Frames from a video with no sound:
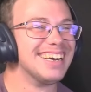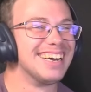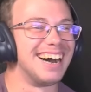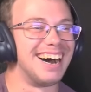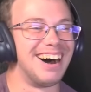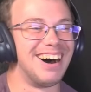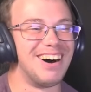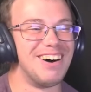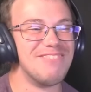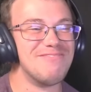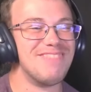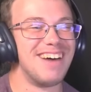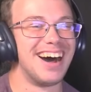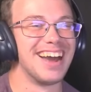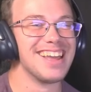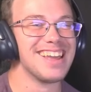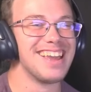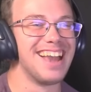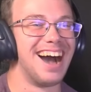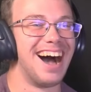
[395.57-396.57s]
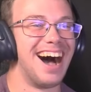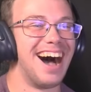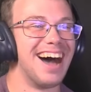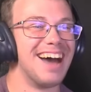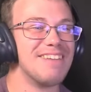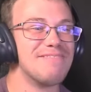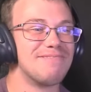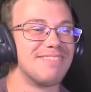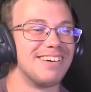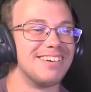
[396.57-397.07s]
Oh my
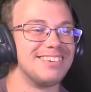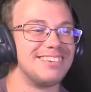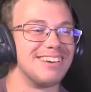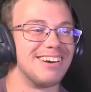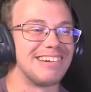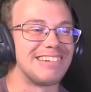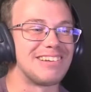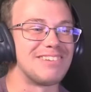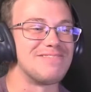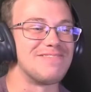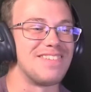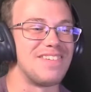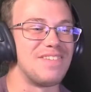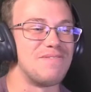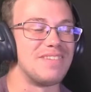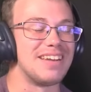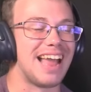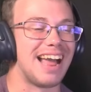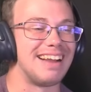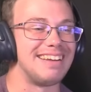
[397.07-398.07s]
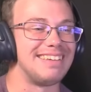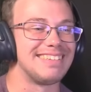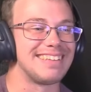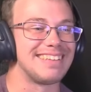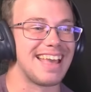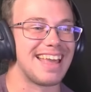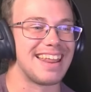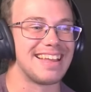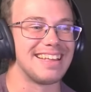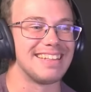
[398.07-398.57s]
god, projective him, and now he's
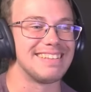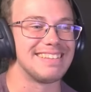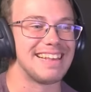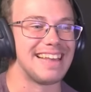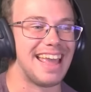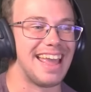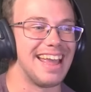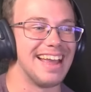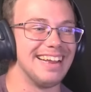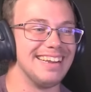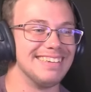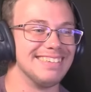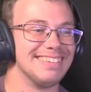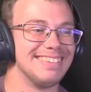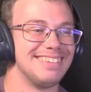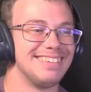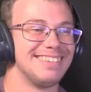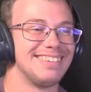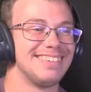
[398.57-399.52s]
getting his hands.